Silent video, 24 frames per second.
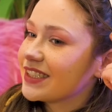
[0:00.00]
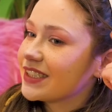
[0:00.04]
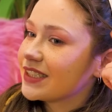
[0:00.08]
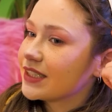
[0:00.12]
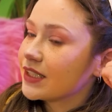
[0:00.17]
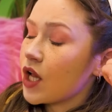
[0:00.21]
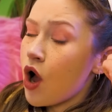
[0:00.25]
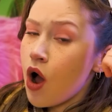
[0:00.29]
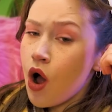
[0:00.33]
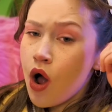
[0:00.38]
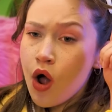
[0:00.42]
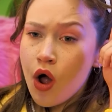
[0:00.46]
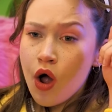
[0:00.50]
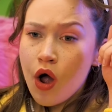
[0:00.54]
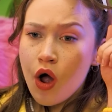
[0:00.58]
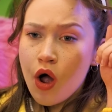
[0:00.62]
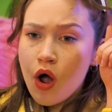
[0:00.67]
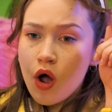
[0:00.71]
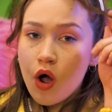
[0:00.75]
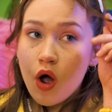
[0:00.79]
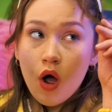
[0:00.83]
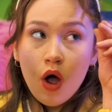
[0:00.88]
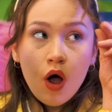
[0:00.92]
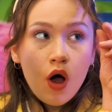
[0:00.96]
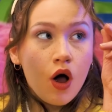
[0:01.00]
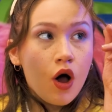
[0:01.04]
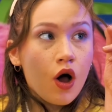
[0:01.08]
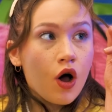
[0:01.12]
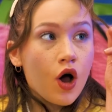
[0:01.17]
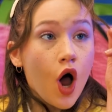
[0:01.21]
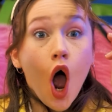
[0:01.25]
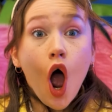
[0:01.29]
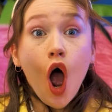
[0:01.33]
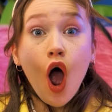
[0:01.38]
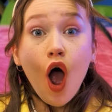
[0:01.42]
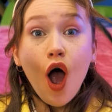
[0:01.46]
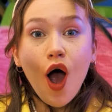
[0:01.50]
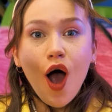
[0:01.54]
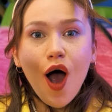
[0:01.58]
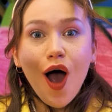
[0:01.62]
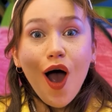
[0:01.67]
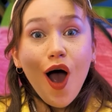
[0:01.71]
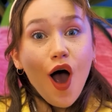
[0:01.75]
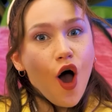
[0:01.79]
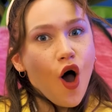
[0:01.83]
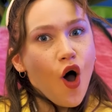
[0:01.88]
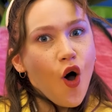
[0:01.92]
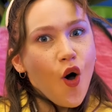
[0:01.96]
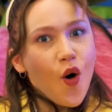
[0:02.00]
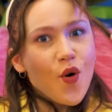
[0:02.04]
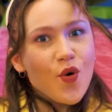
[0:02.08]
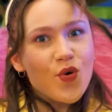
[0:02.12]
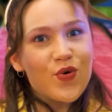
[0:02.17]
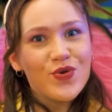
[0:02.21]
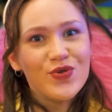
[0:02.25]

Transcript: What if I give her new hair?